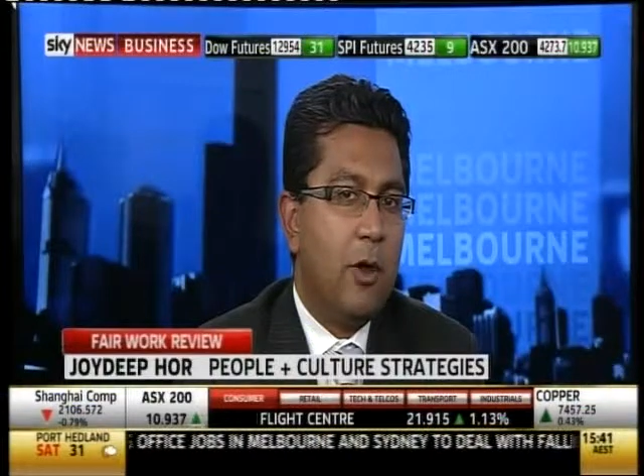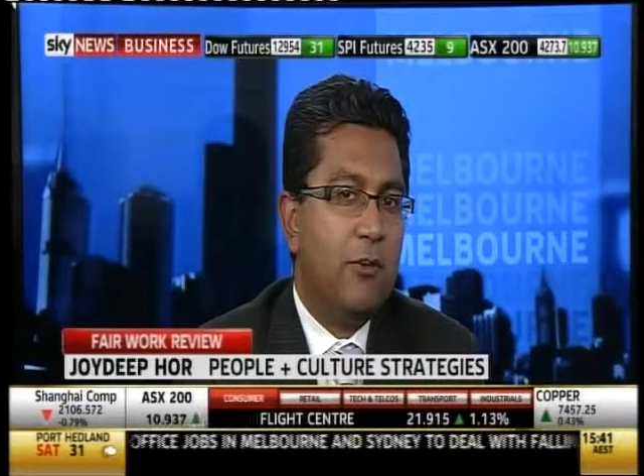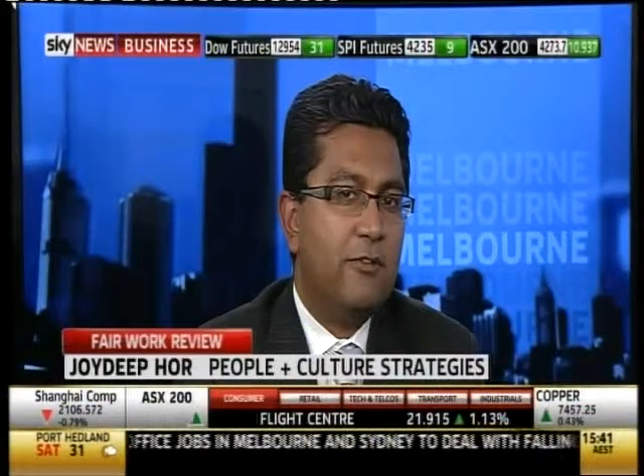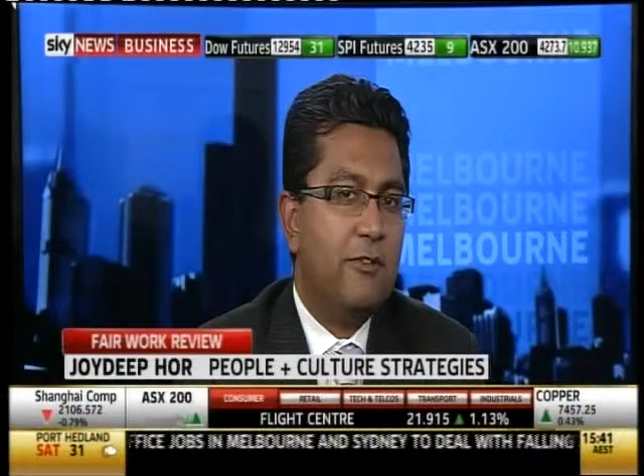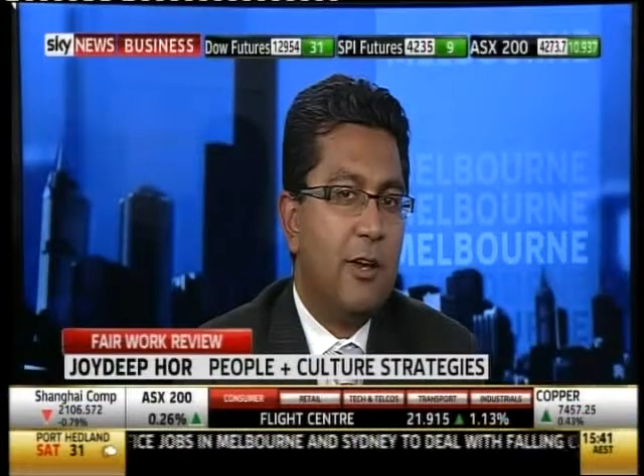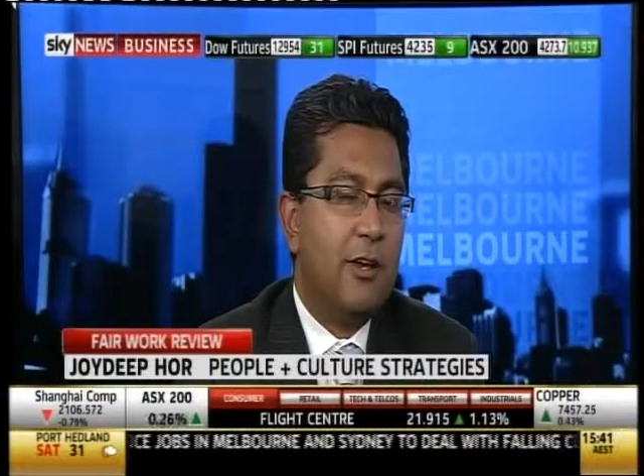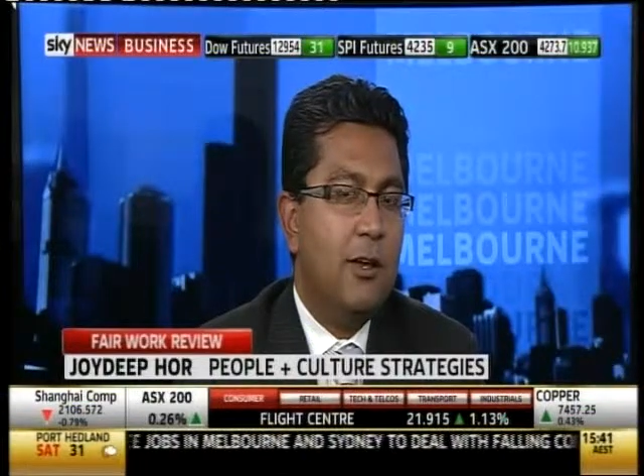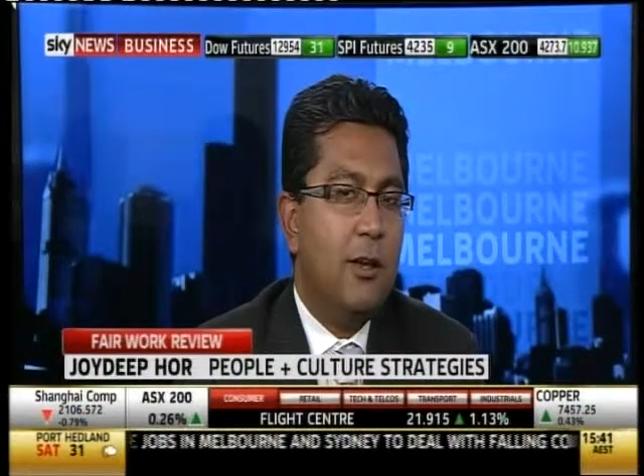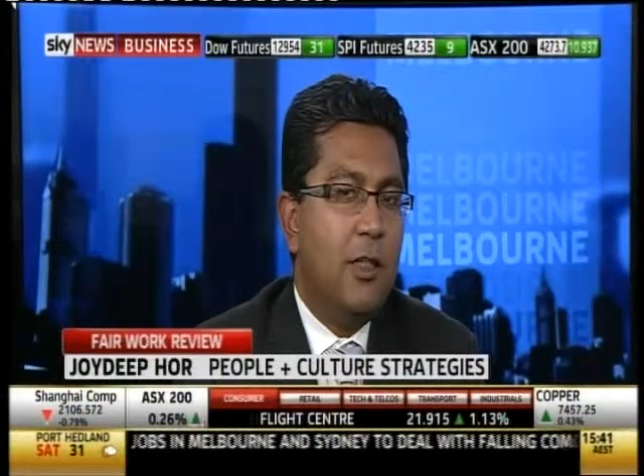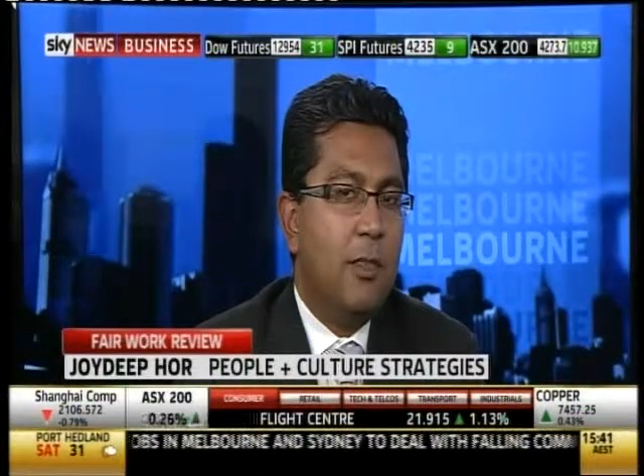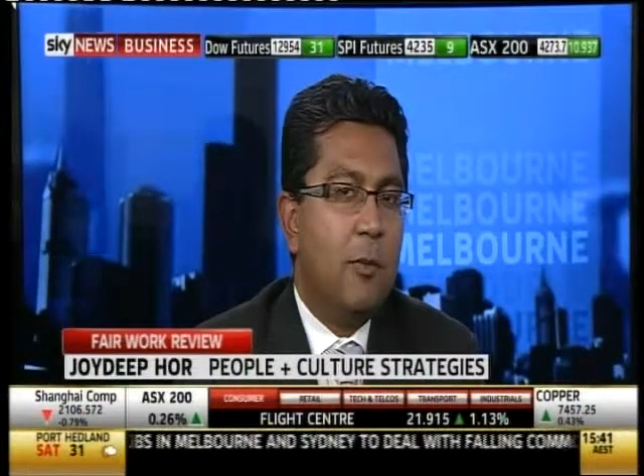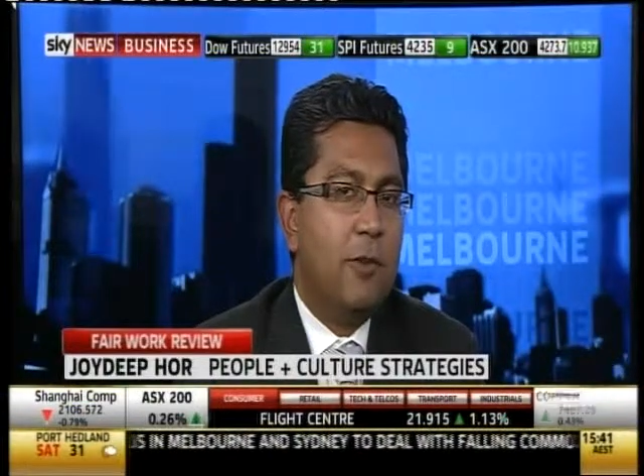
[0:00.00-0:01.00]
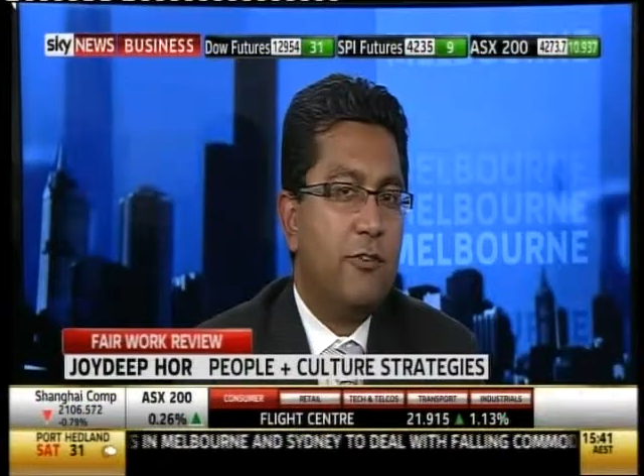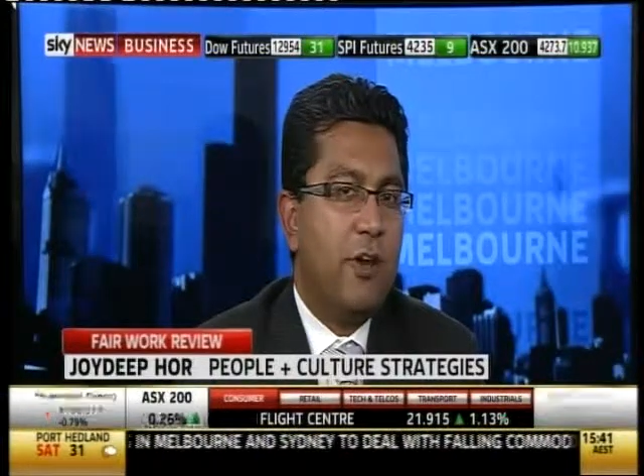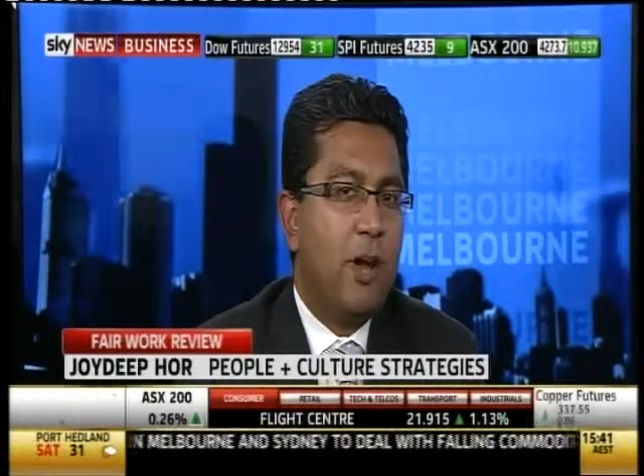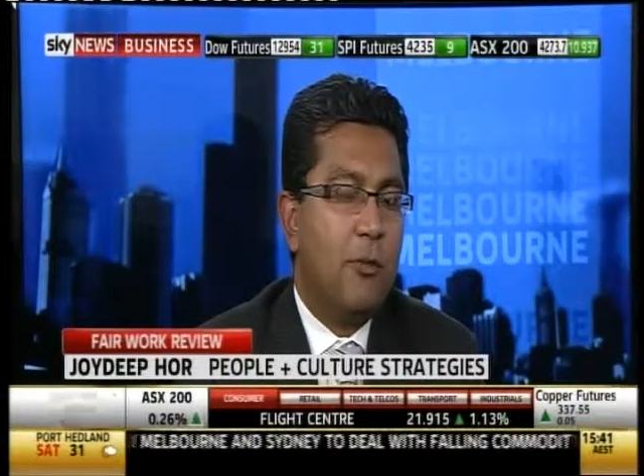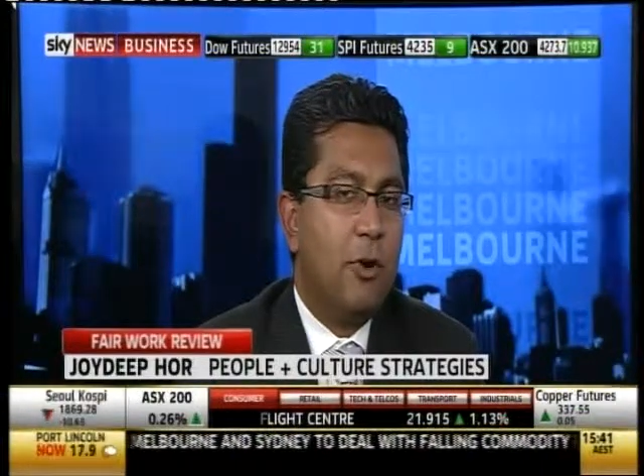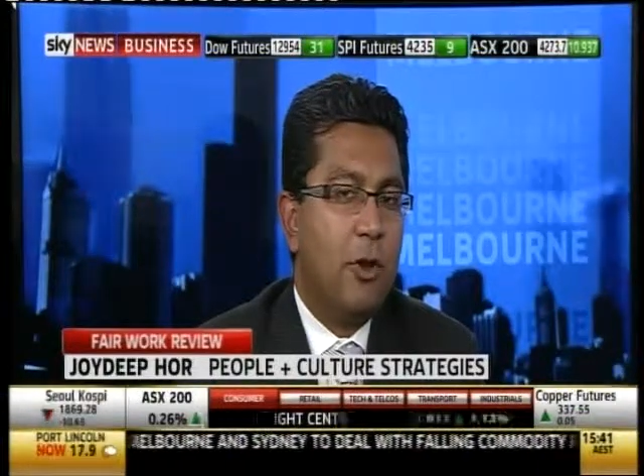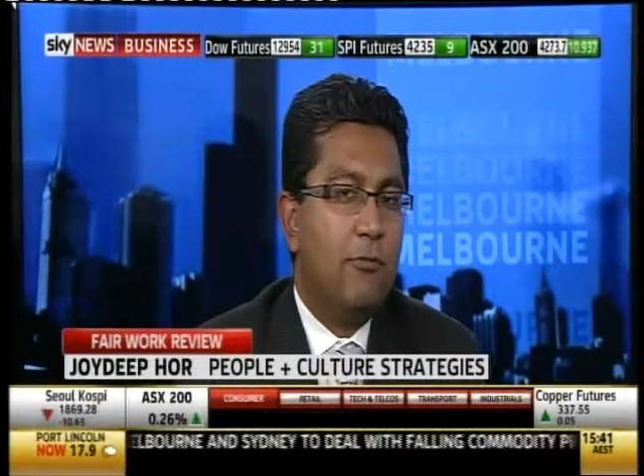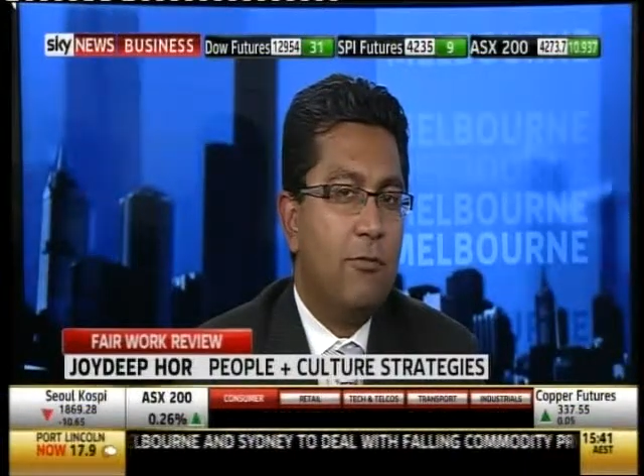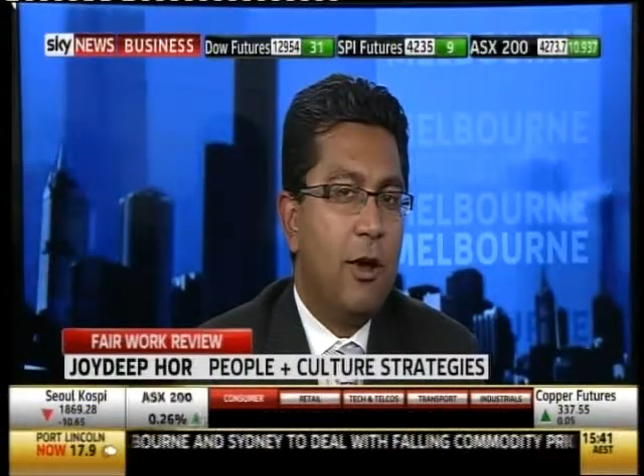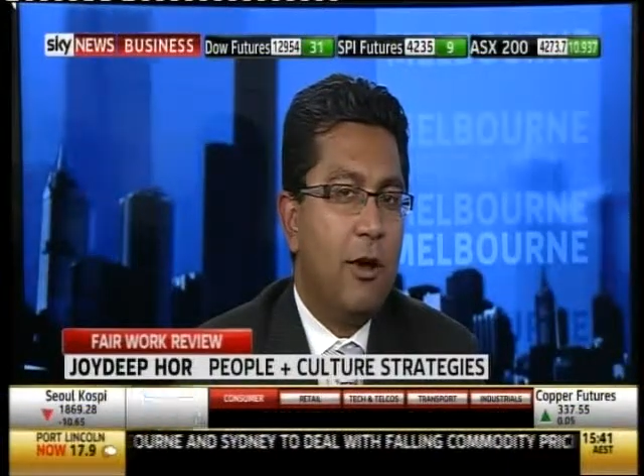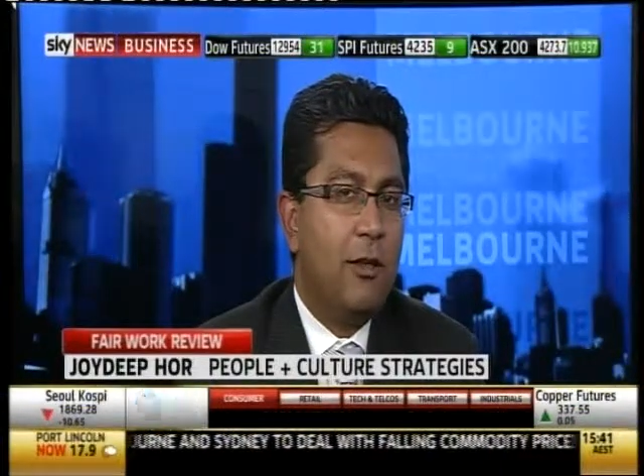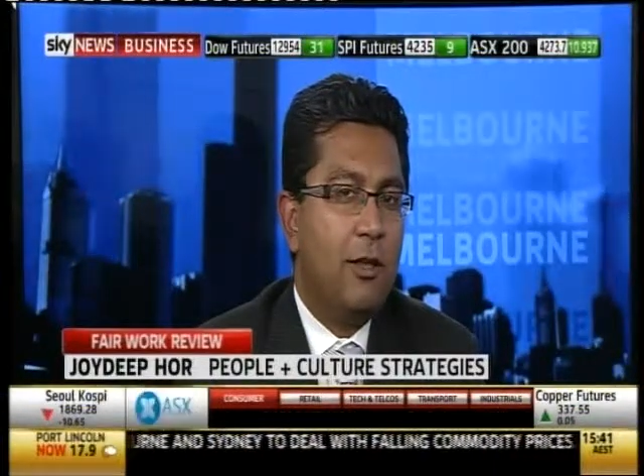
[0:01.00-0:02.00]
most
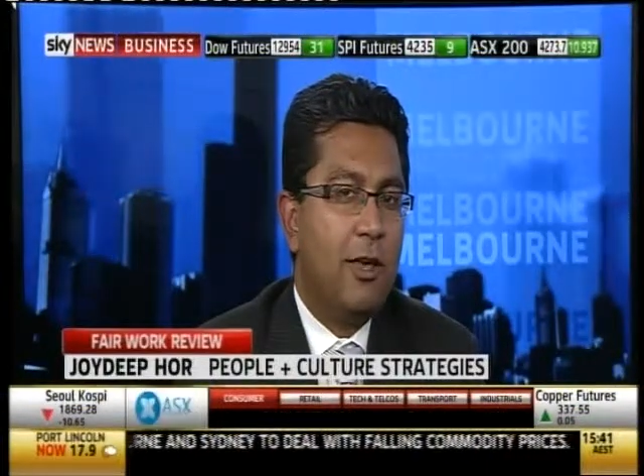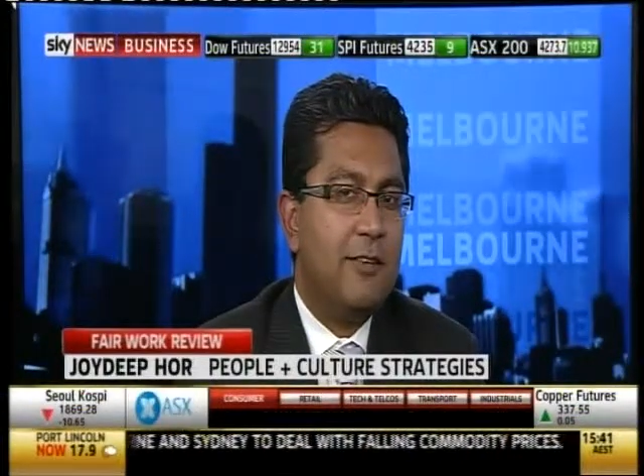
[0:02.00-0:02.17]
high-profile